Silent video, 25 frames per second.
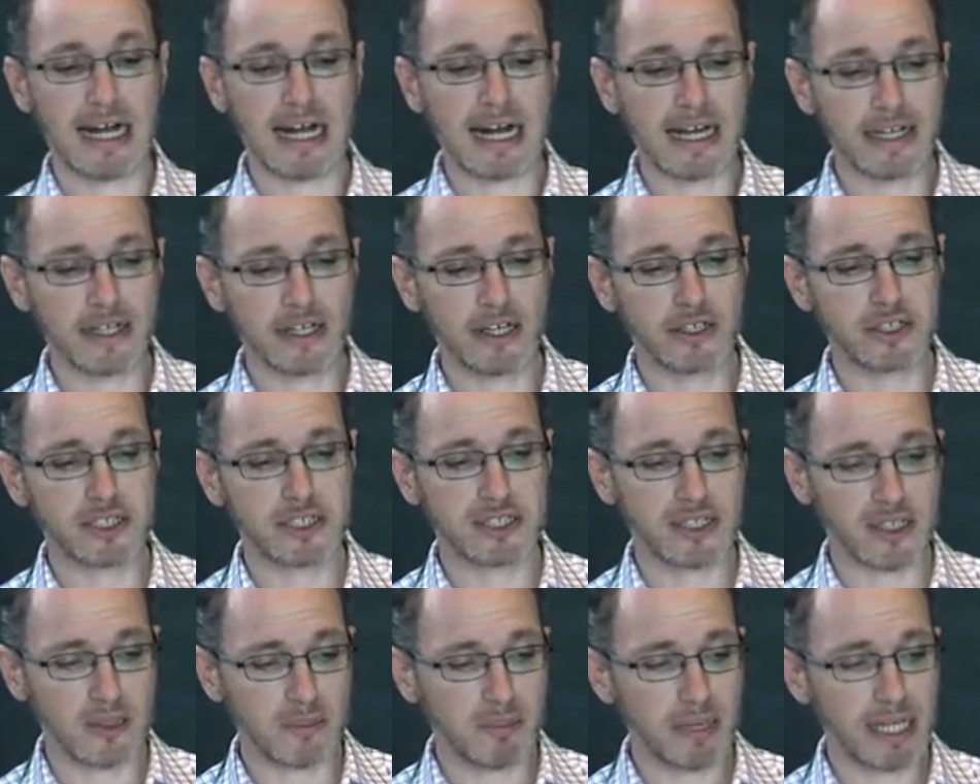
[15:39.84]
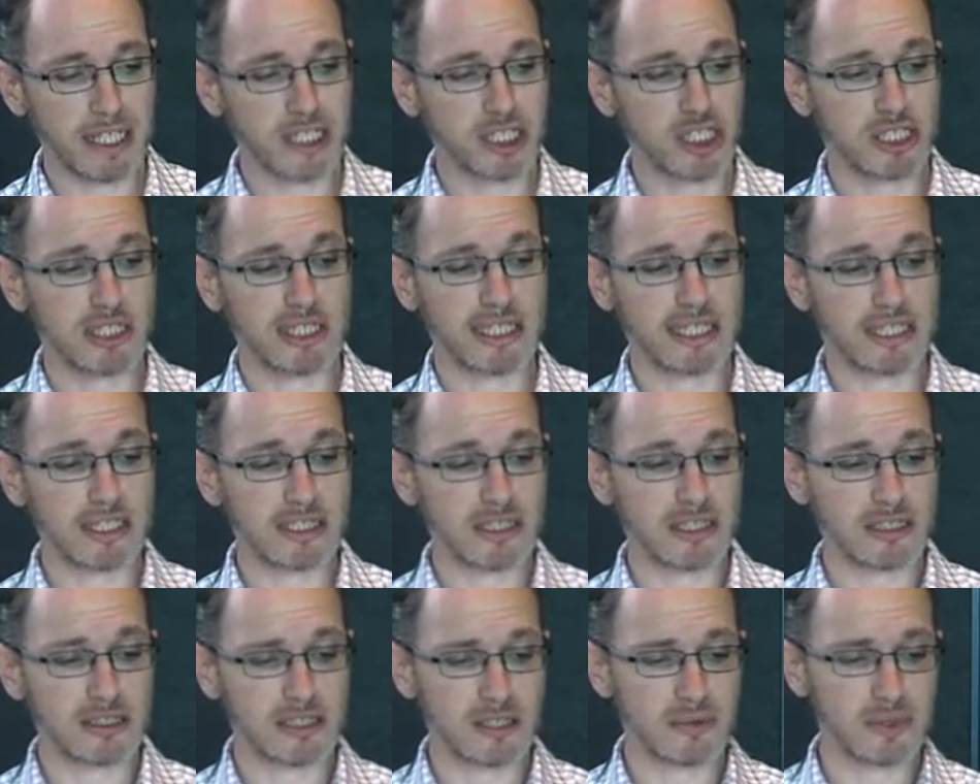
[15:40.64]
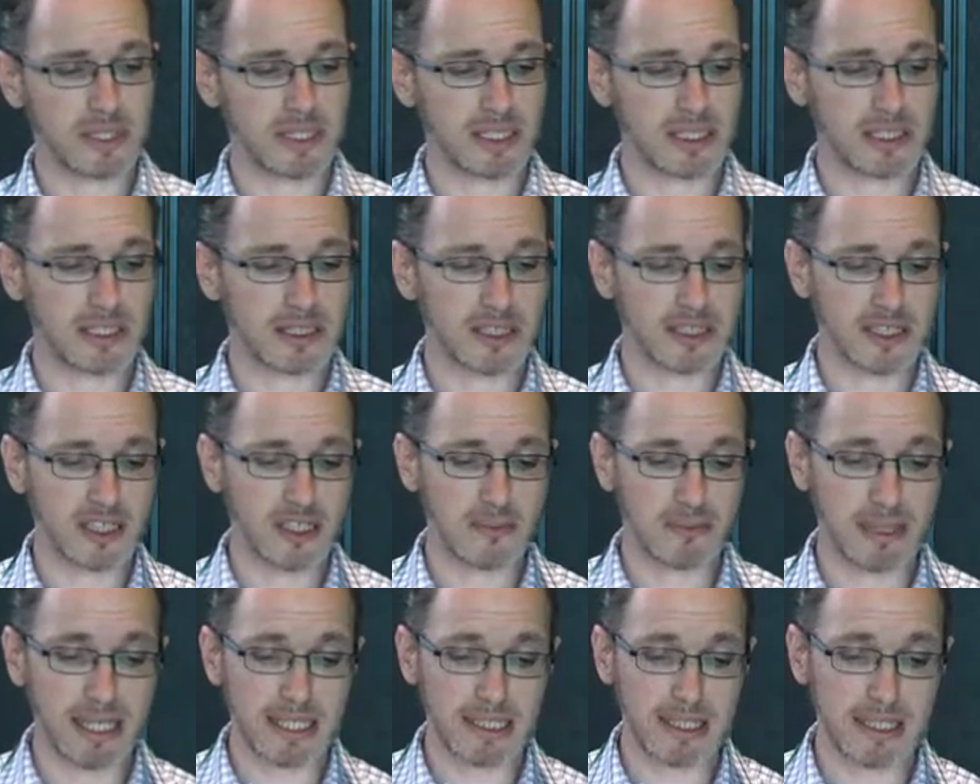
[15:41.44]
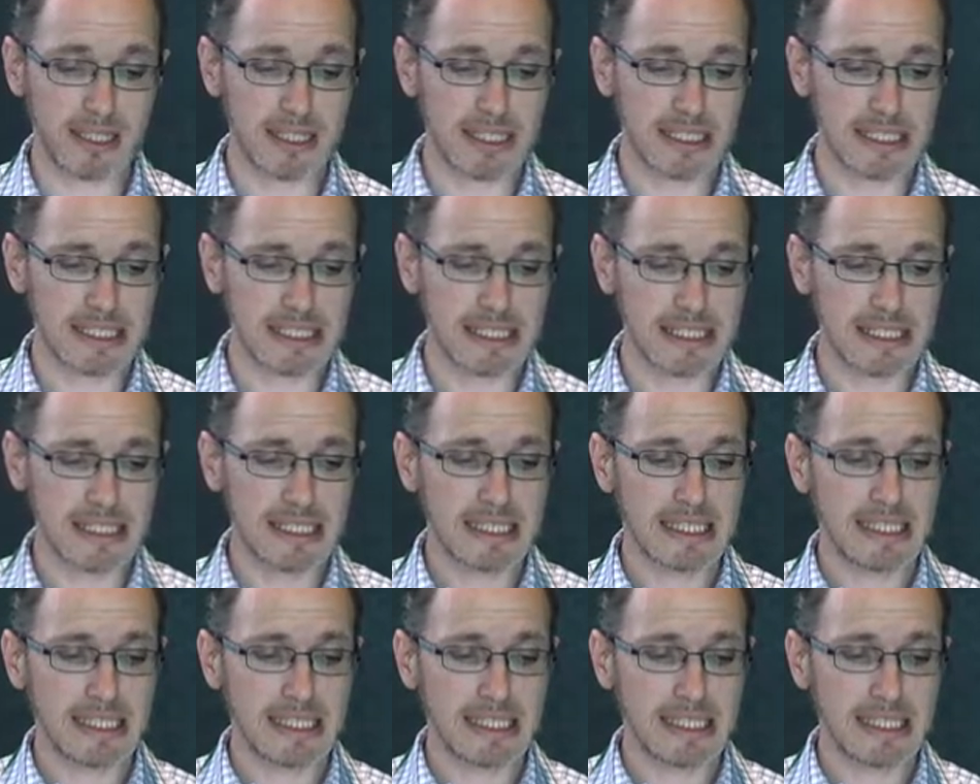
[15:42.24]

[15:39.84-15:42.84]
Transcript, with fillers: our uh, notes that are patient-edited, so we need to think about this,